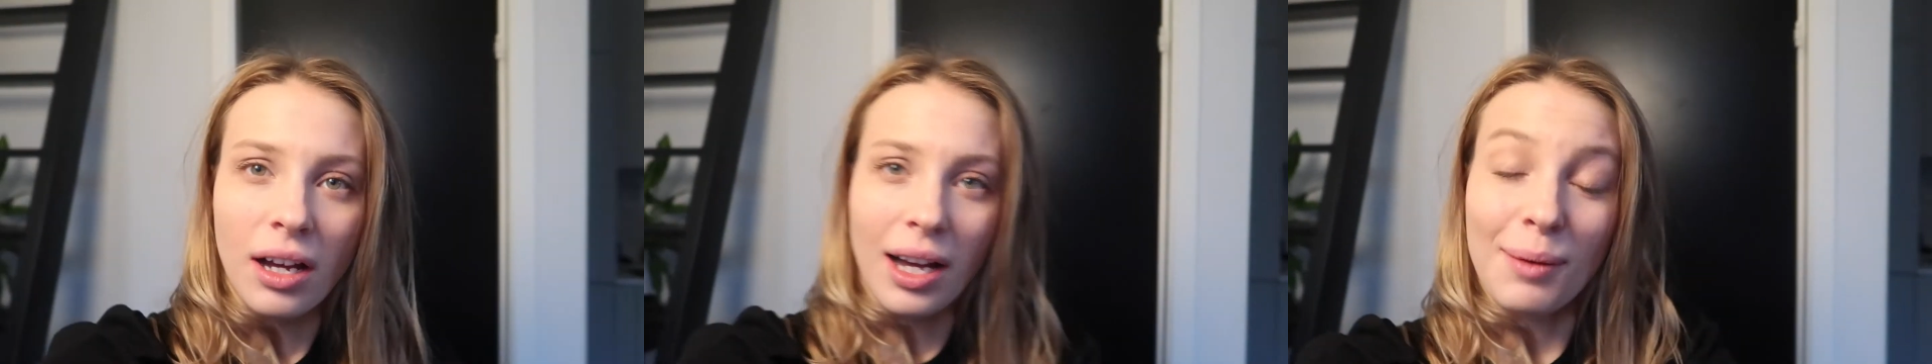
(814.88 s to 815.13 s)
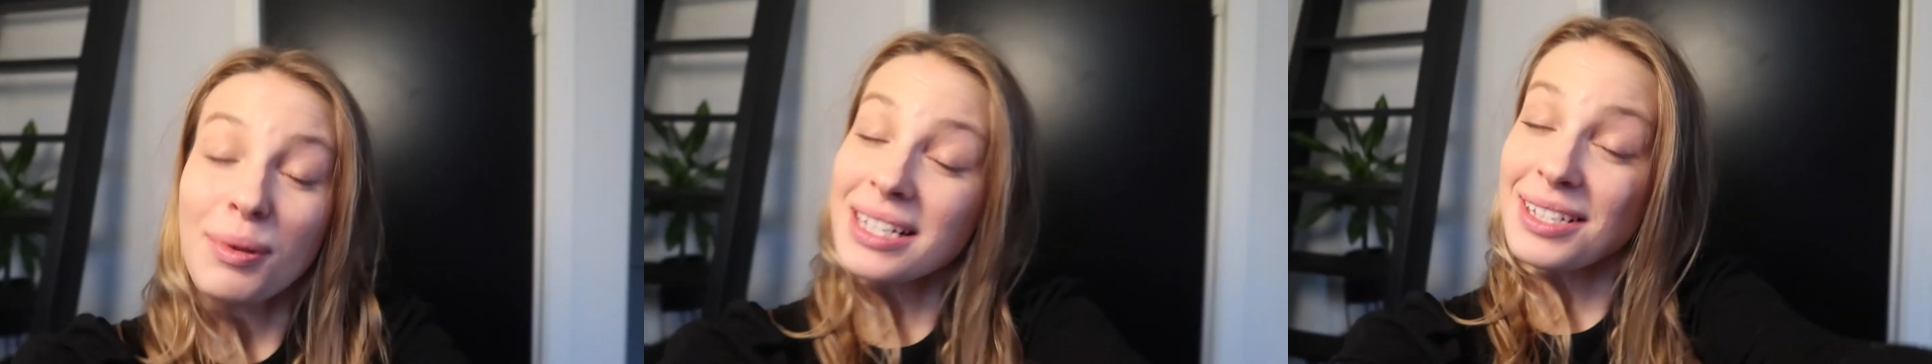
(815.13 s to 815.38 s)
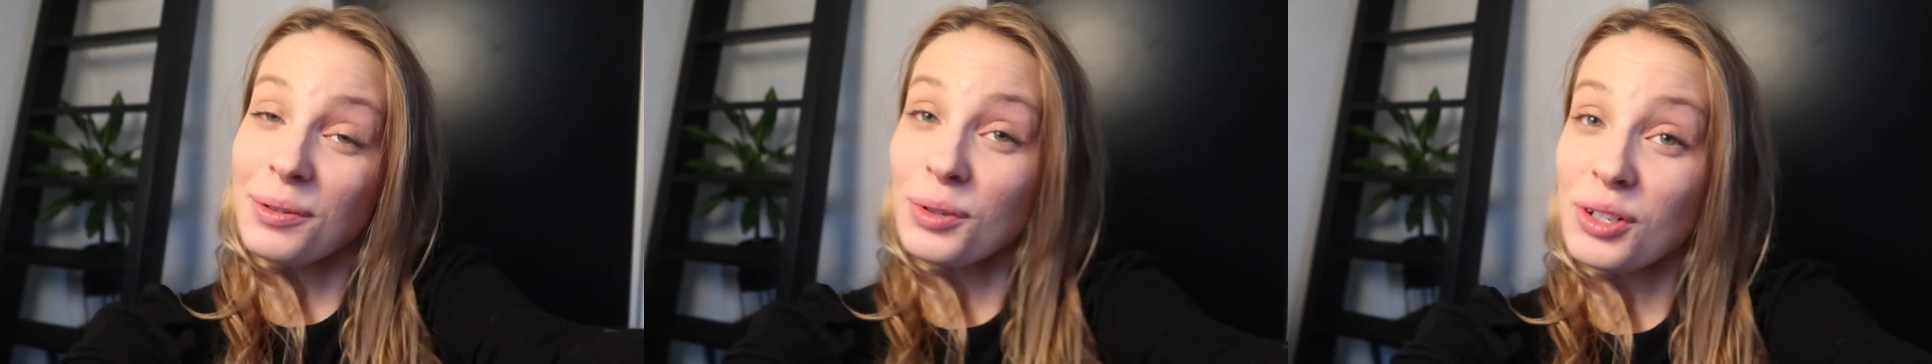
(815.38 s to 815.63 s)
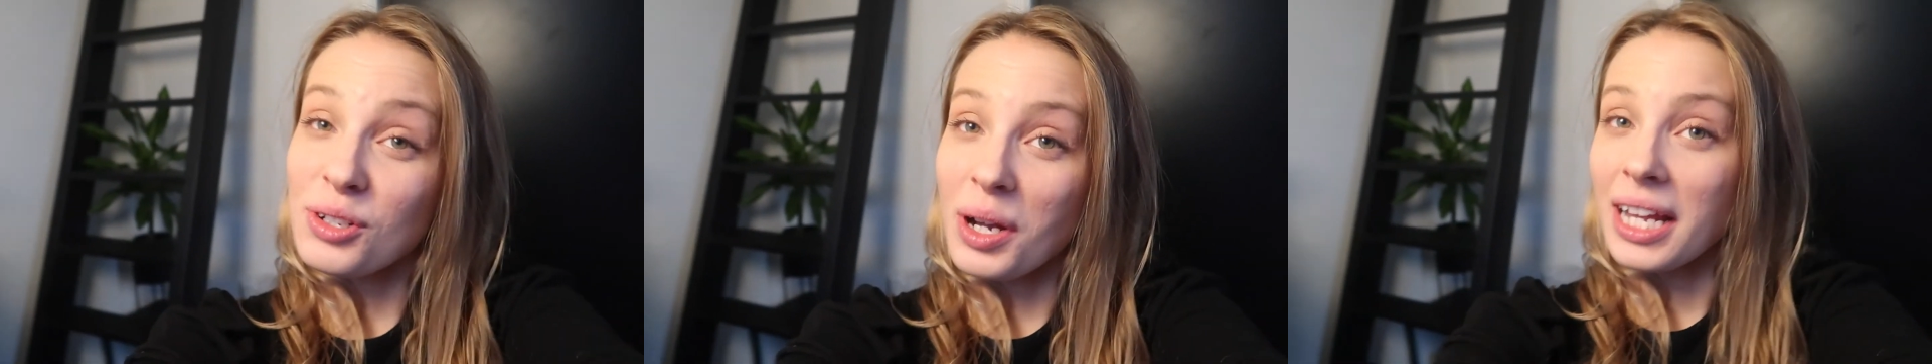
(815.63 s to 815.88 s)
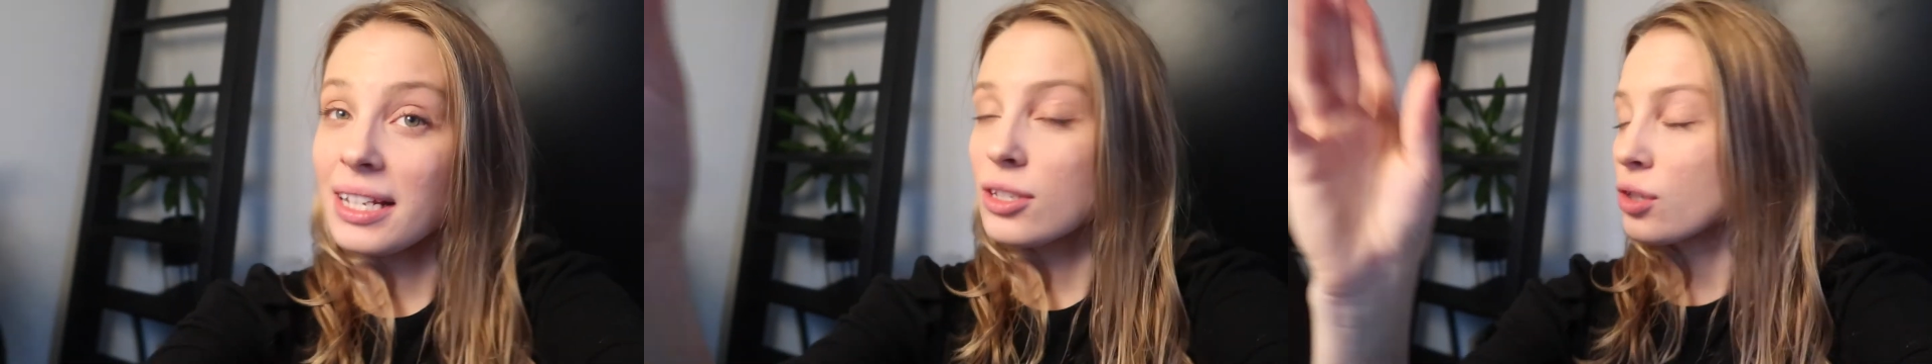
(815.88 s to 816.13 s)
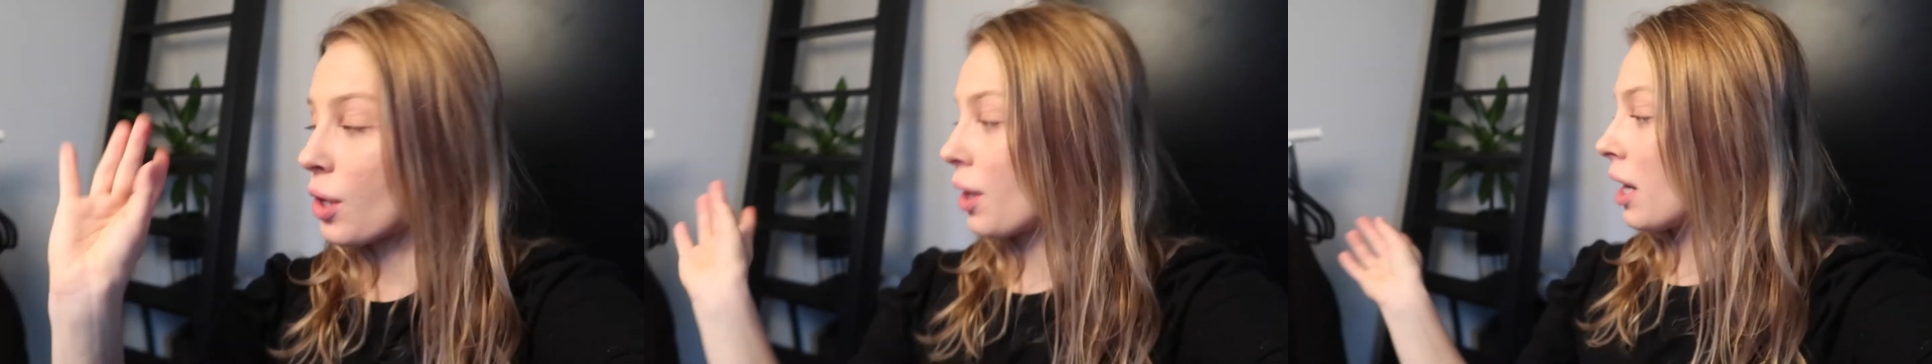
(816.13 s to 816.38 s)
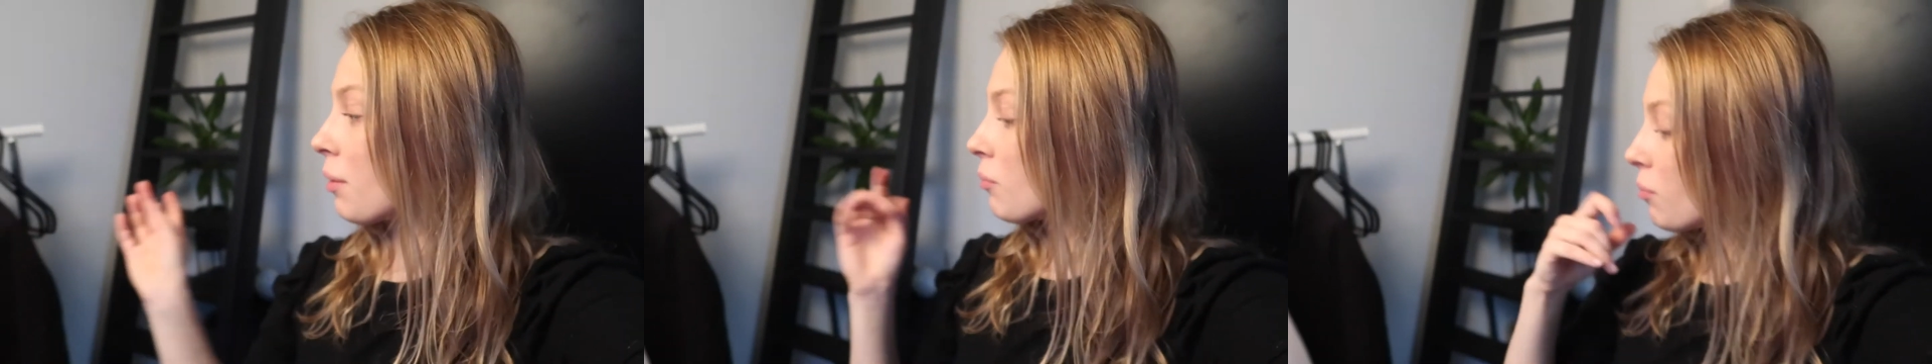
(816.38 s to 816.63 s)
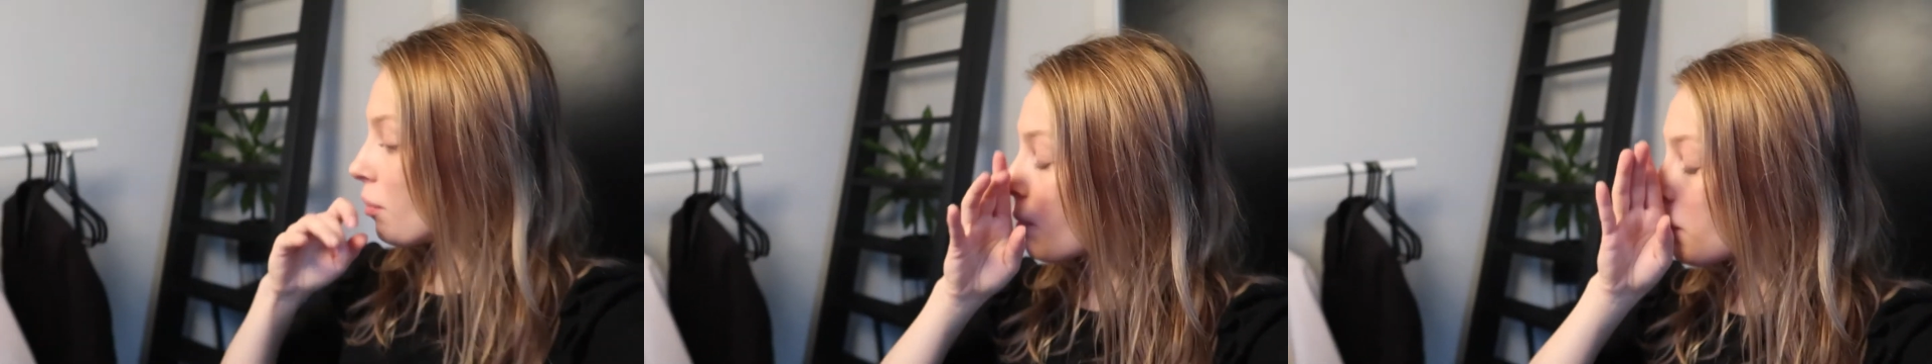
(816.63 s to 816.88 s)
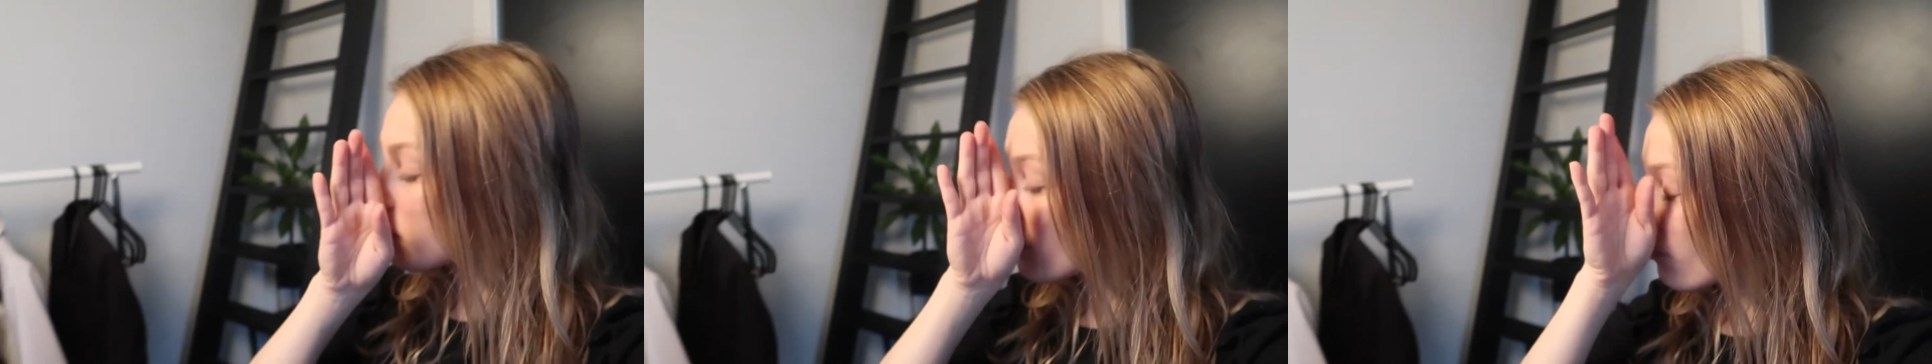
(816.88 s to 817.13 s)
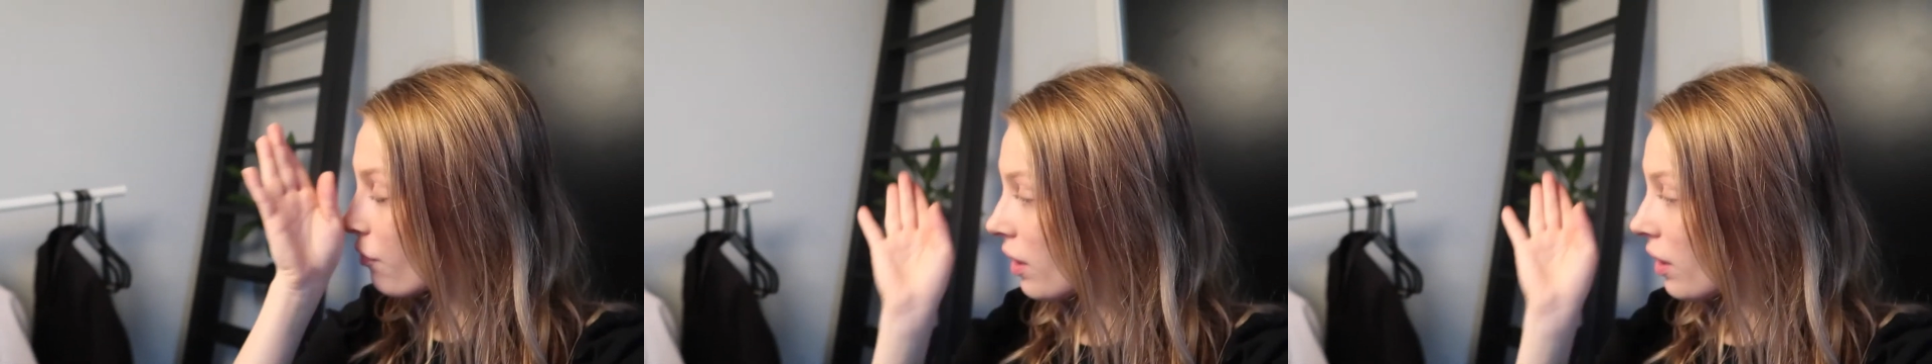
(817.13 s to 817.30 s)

Uh, but I still want to try it. So I'm about to